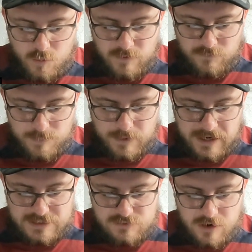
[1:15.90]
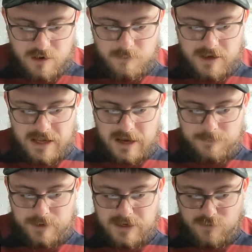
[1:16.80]
With the players around me, I
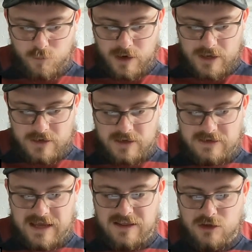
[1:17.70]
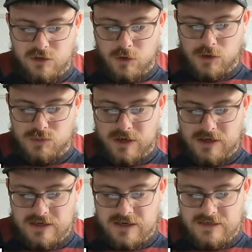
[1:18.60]
believe we can get the goals
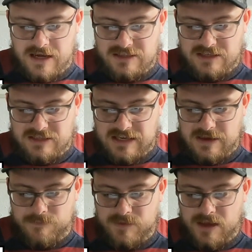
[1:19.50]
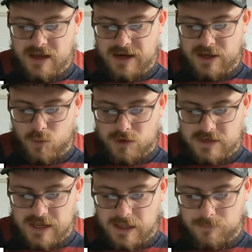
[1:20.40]
we need as a team, and I
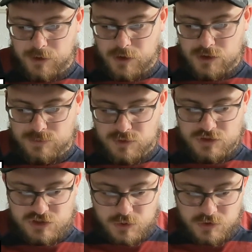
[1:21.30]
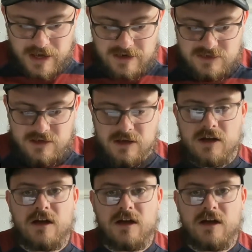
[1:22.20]
want to help contribute to that."